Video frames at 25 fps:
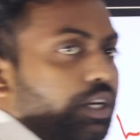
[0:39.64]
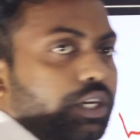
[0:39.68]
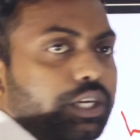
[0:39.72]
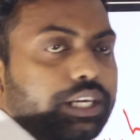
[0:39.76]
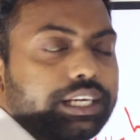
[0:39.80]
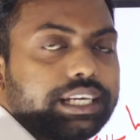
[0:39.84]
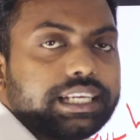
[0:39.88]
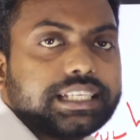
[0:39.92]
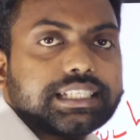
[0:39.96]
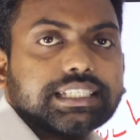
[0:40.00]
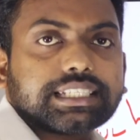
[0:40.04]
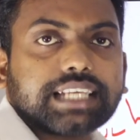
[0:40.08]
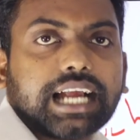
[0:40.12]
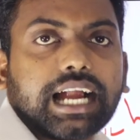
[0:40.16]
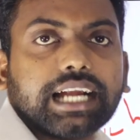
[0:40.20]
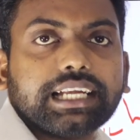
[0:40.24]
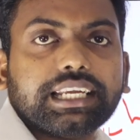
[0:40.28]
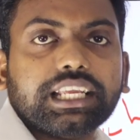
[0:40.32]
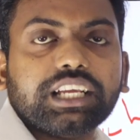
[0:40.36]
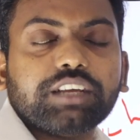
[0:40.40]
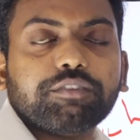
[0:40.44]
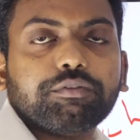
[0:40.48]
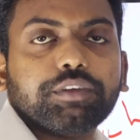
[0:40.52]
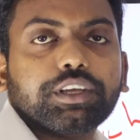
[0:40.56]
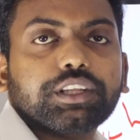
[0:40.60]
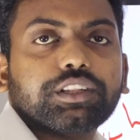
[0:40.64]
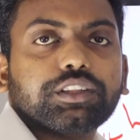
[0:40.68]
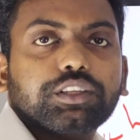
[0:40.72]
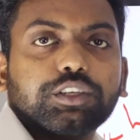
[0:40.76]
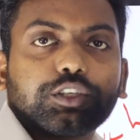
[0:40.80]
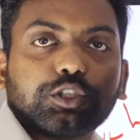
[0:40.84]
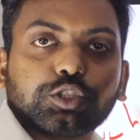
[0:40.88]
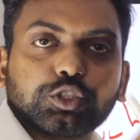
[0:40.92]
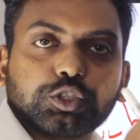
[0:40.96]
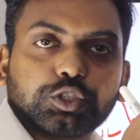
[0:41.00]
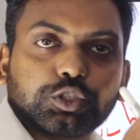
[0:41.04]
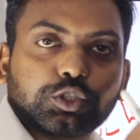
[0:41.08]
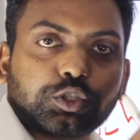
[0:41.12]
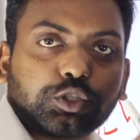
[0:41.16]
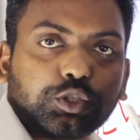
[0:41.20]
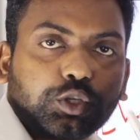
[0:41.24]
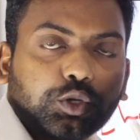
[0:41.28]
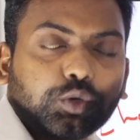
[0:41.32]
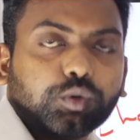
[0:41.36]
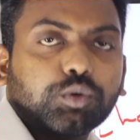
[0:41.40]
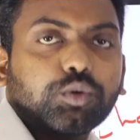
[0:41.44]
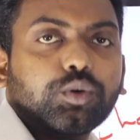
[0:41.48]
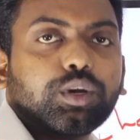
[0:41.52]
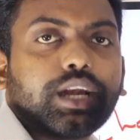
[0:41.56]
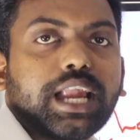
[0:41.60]
it is starting with
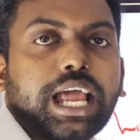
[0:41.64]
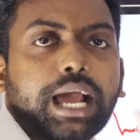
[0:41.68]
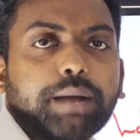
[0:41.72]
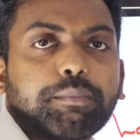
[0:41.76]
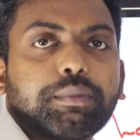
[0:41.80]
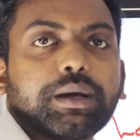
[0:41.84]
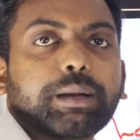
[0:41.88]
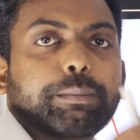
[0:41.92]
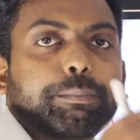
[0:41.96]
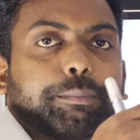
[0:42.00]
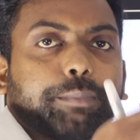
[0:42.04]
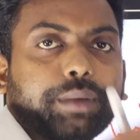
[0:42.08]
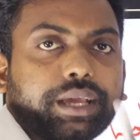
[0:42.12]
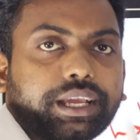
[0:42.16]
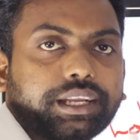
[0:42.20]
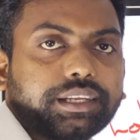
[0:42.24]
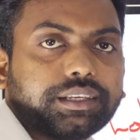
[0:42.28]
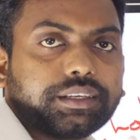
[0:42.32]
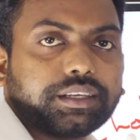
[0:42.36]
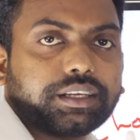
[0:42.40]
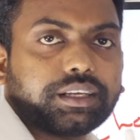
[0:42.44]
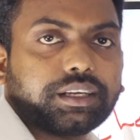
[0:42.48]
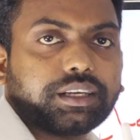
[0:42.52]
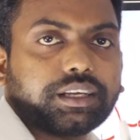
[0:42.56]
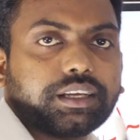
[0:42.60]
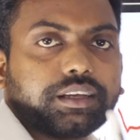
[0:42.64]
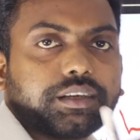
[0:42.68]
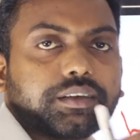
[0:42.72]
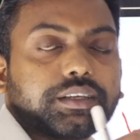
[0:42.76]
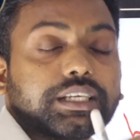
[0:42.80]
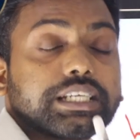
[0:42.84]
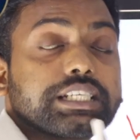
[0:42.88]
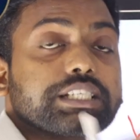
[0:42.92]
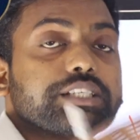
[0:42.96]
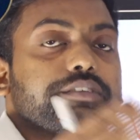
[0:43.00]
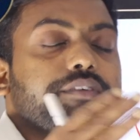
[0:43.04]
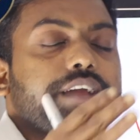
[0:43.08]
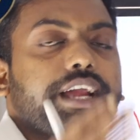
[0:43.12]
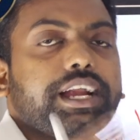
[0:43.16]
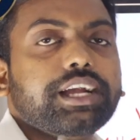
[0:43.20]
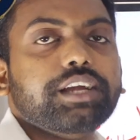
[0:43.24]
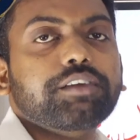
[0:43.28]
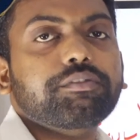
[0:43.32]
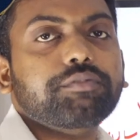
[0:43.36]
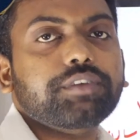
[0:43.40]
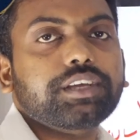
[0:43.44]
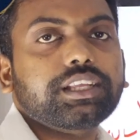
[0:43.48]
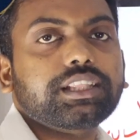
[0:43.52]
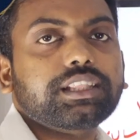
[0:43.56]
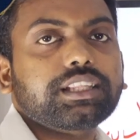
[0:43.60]
true labor pain. It's
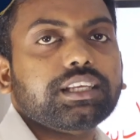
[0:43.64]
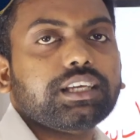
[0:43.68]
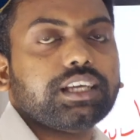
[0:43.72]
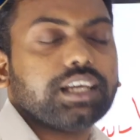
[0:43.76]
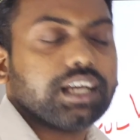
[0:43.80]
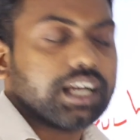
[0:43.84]
end with